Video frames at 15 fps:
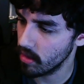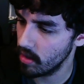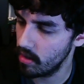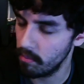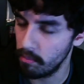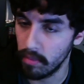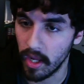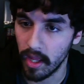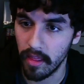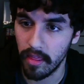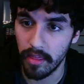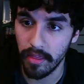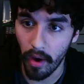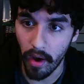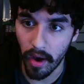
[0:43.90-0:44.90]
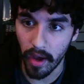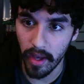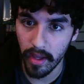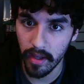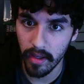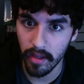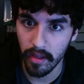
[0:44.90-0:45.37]
but I thought
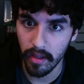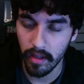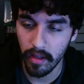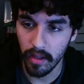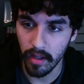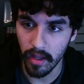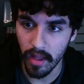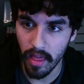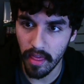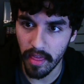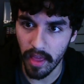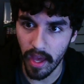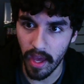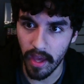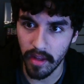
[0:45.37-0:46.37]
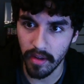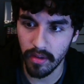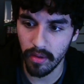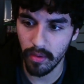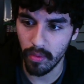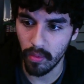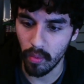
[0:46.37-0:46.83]
that
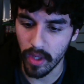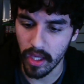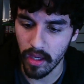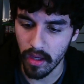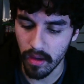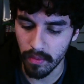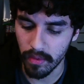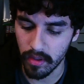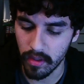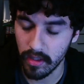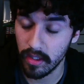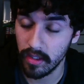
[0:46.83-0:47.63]
we would,